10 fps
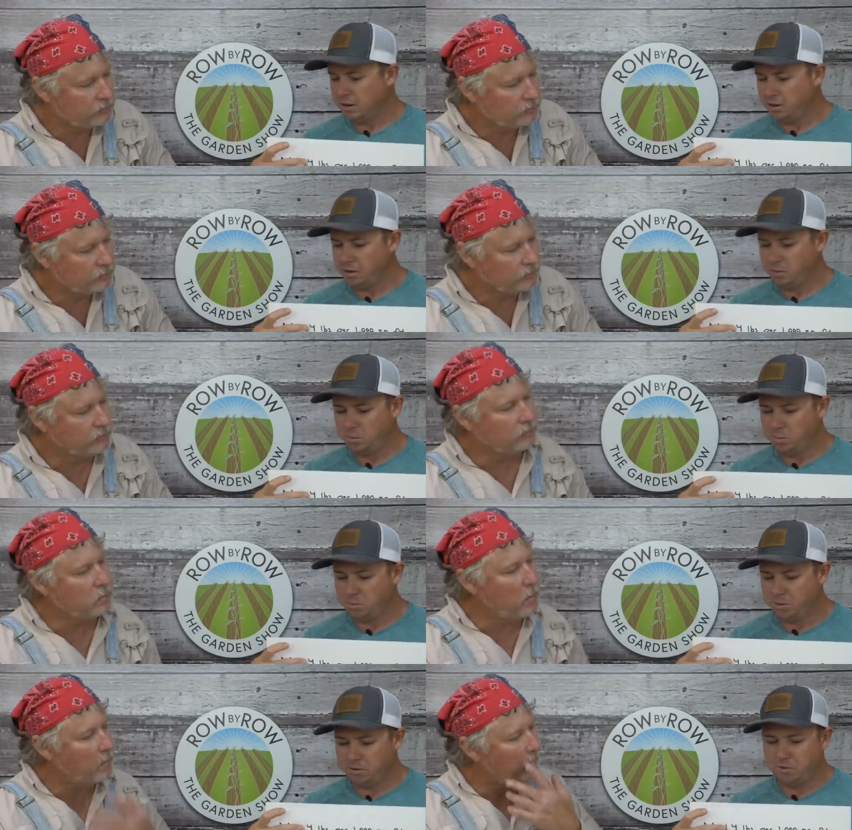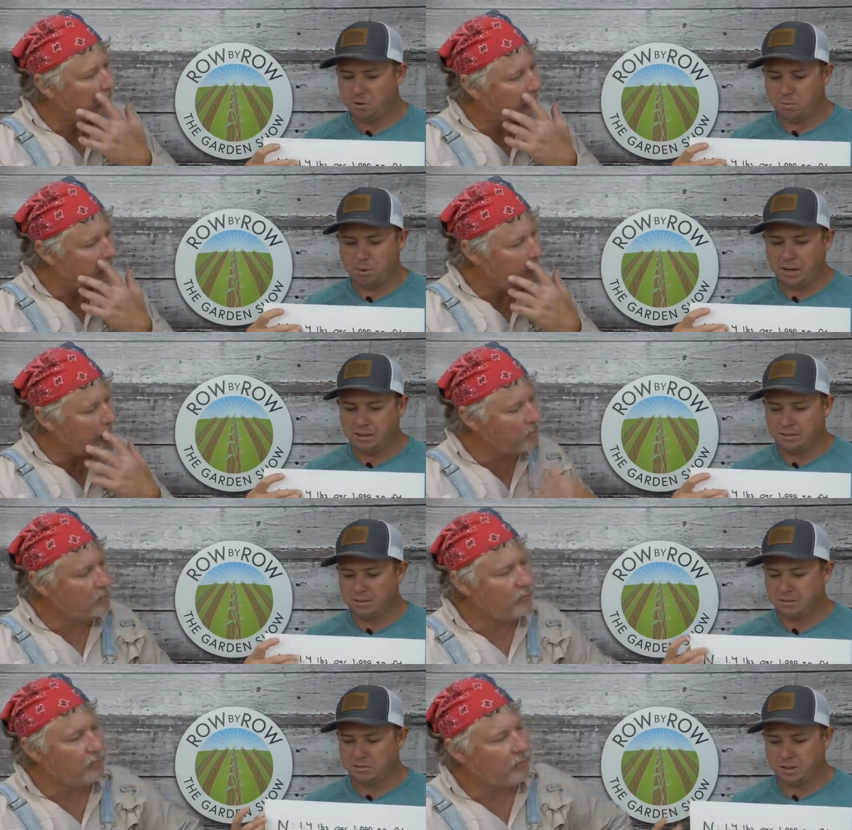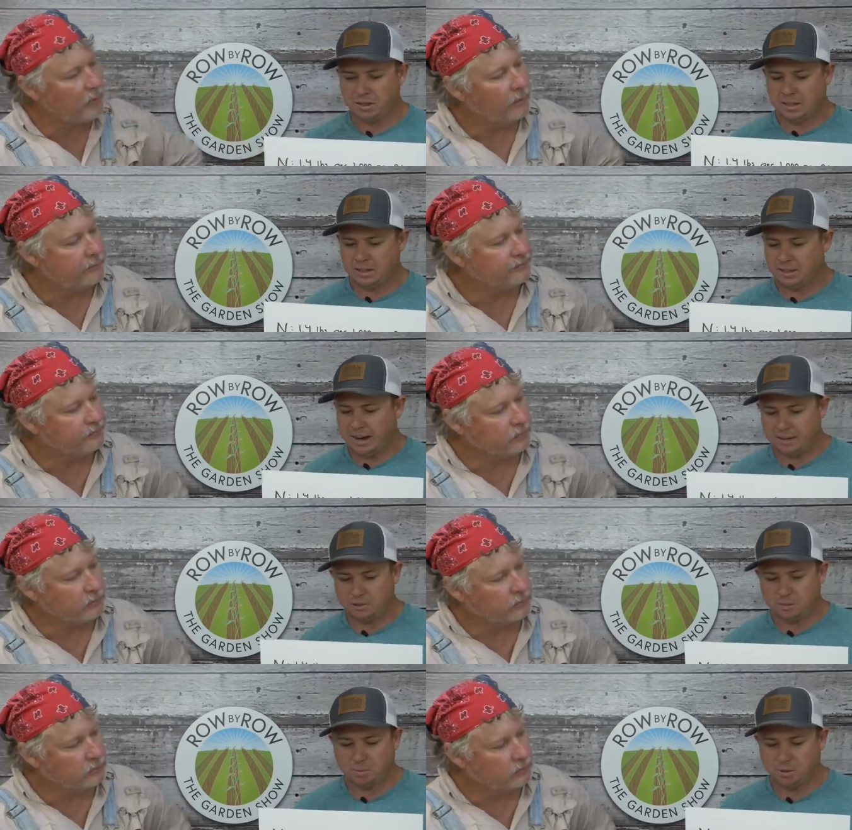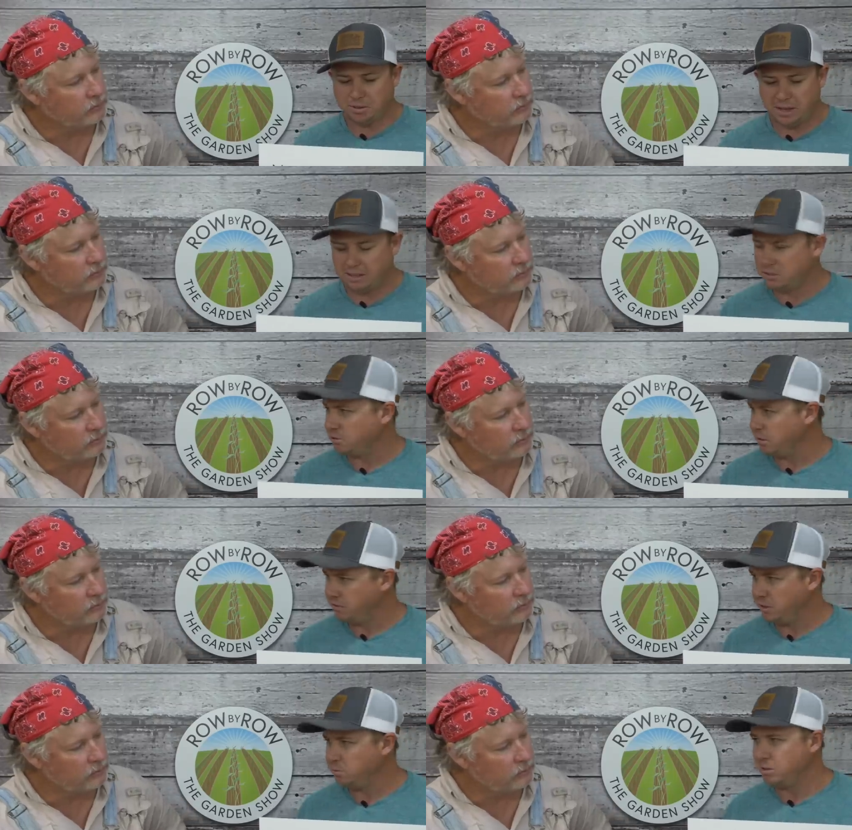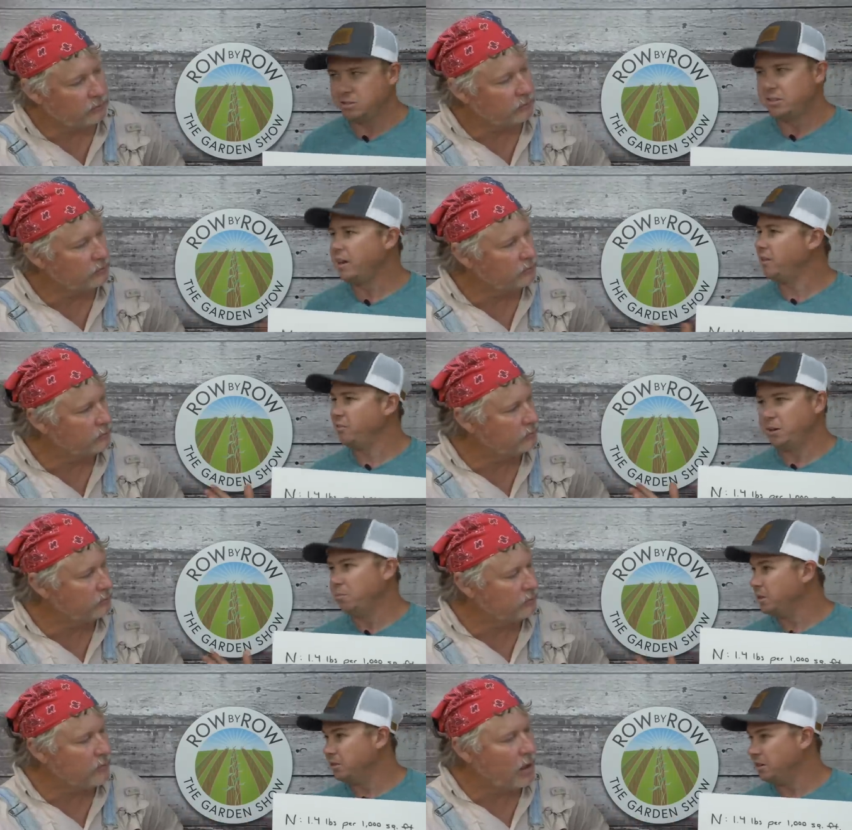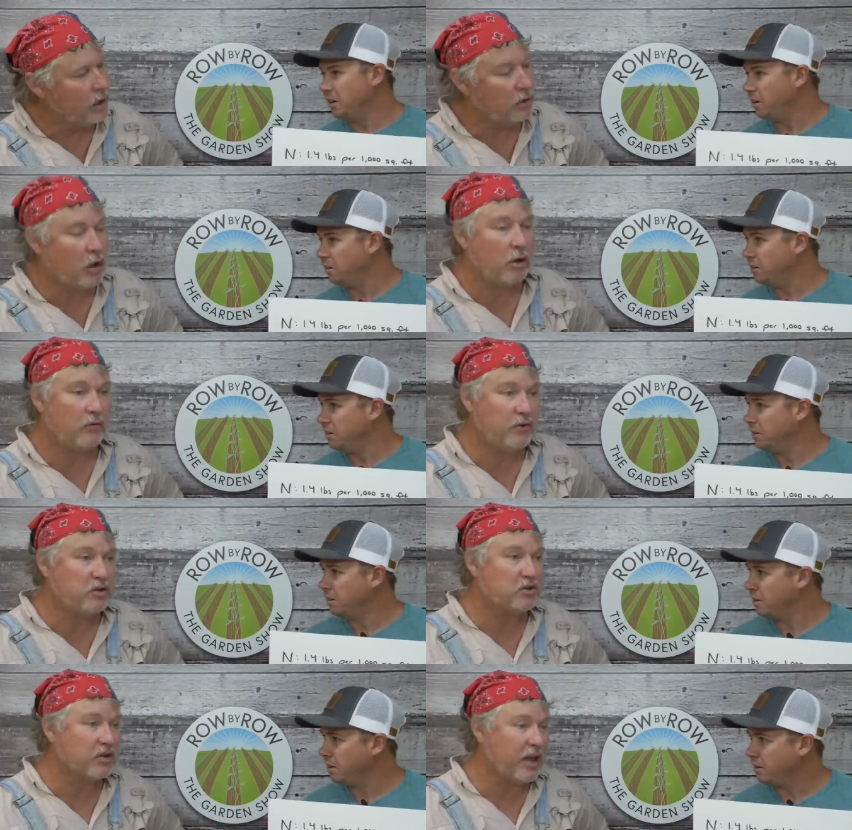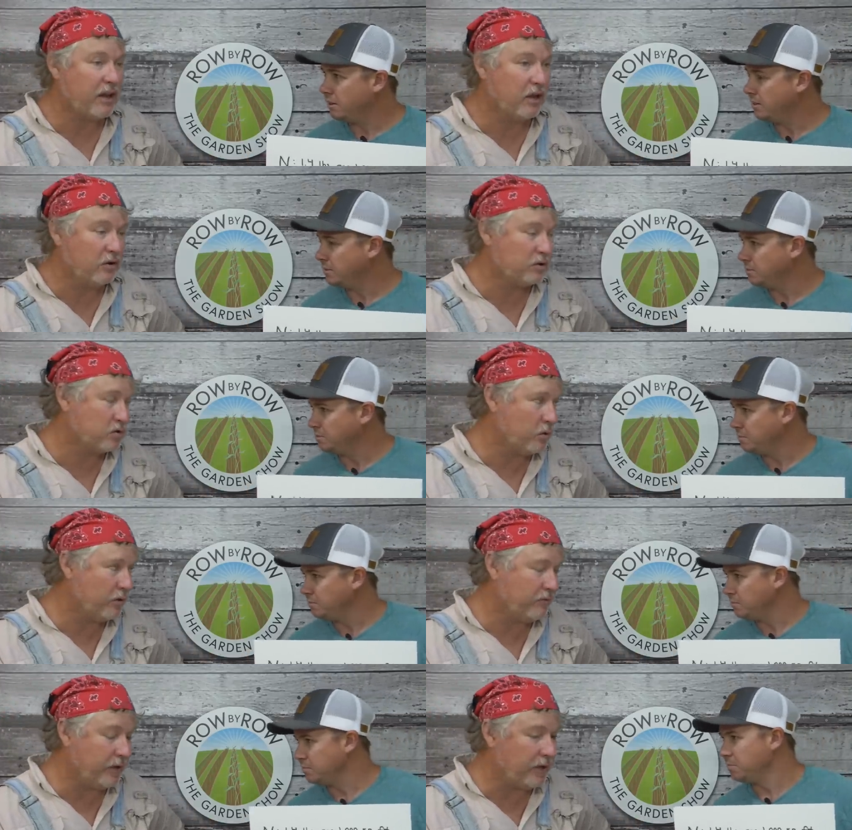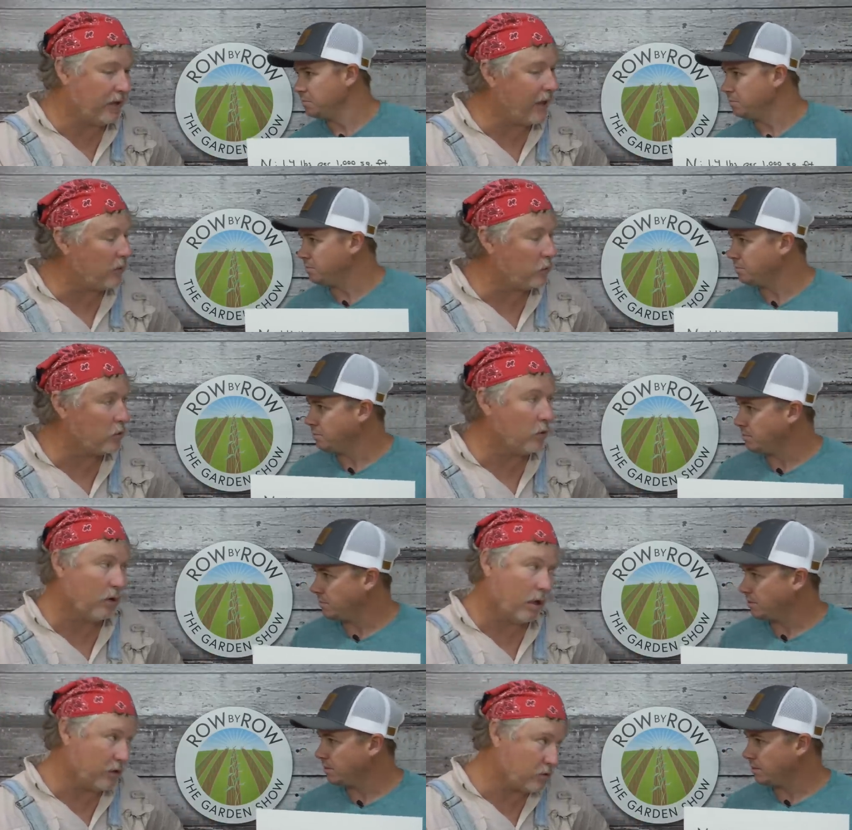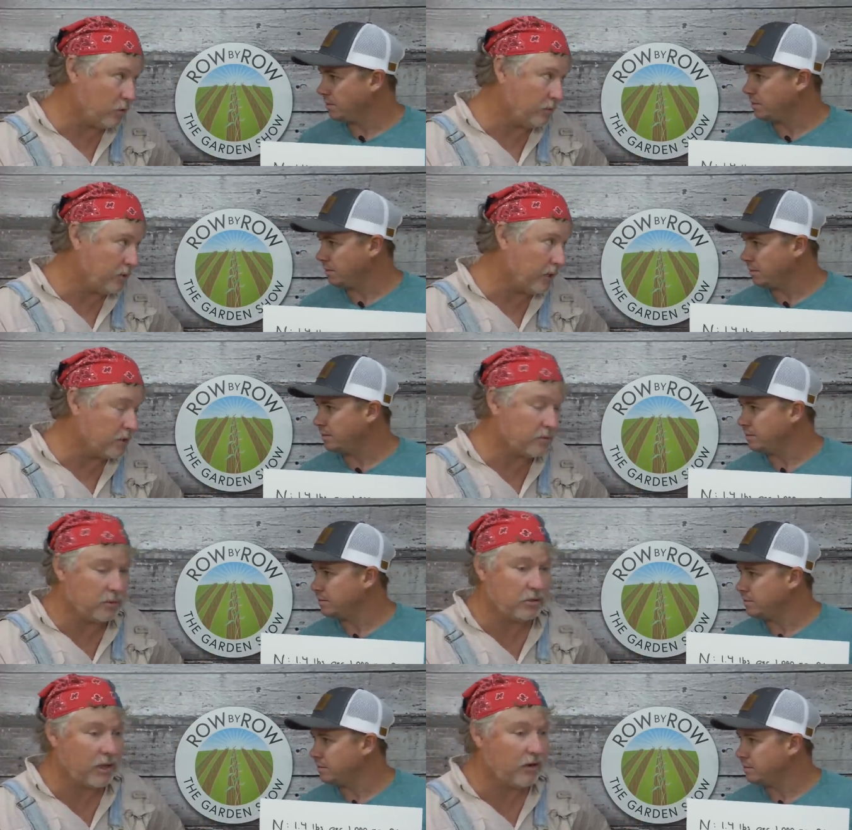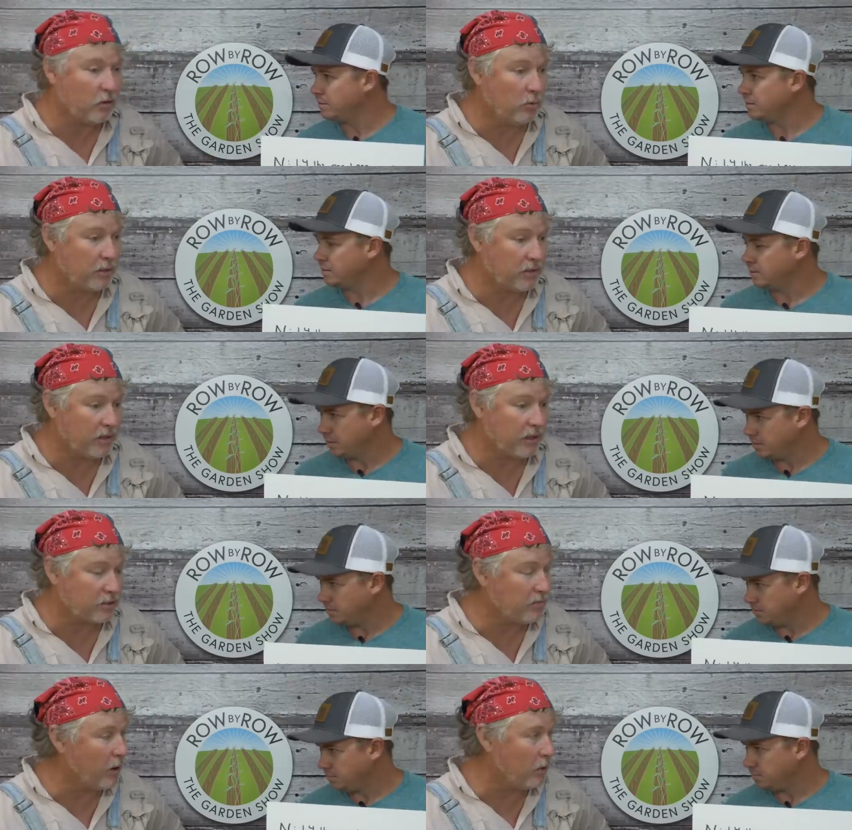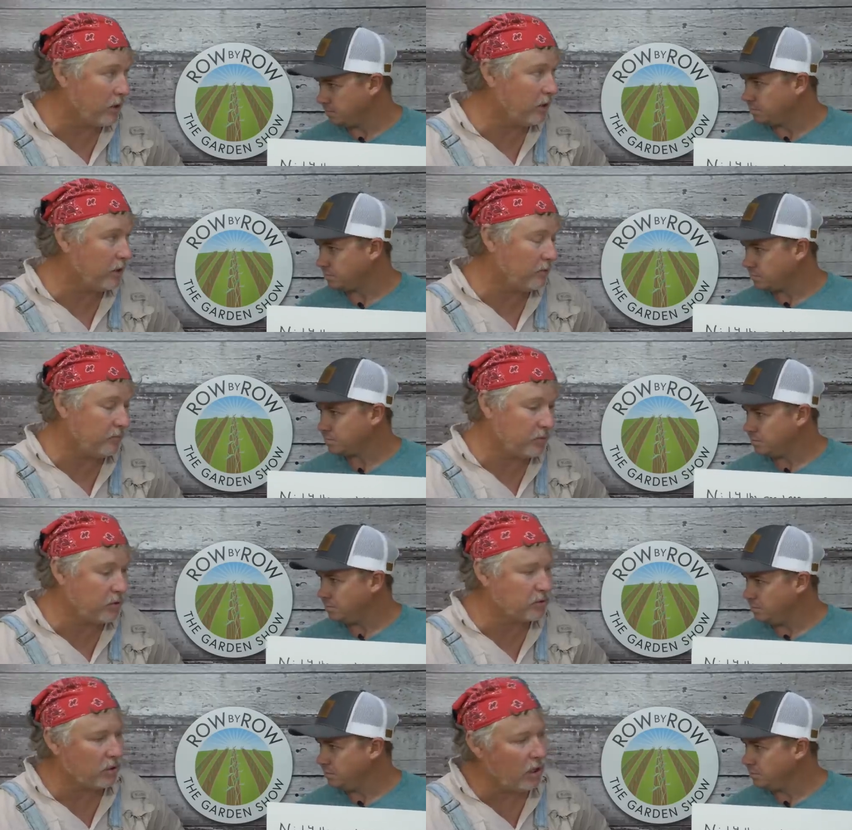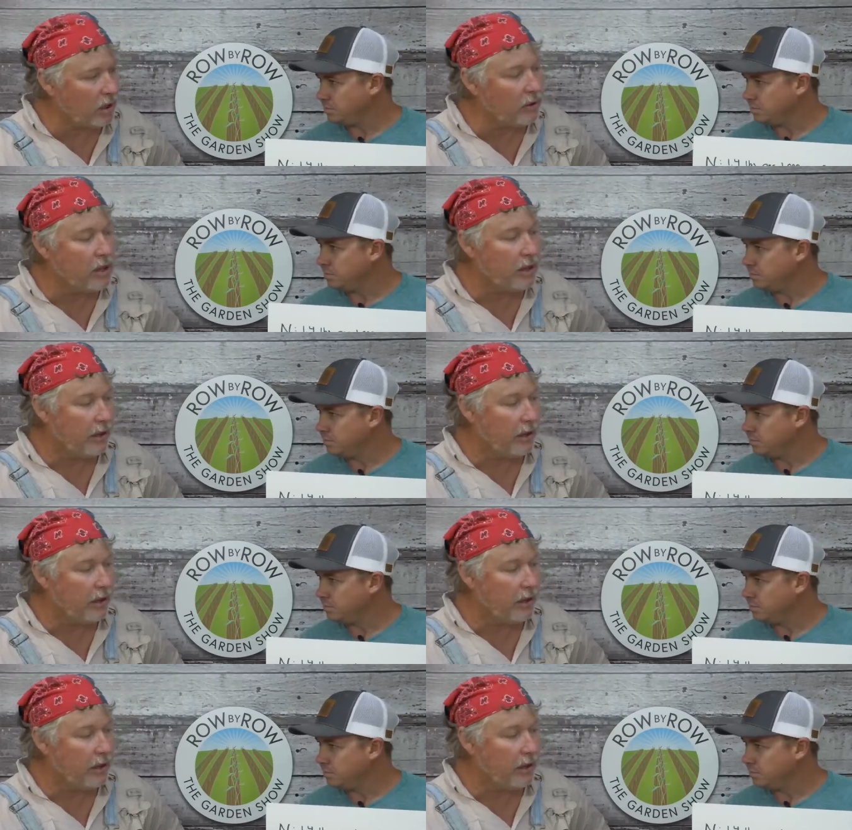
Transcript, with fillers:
Speaker 1: only 1.4 pounds of nitrogen per thousand square feet, which is not very much at all. No, and
Speaker 2: if you just got 100 square feet, and I don't grow a lot of sweet potatoes because I normally can take a small area and produce a lot.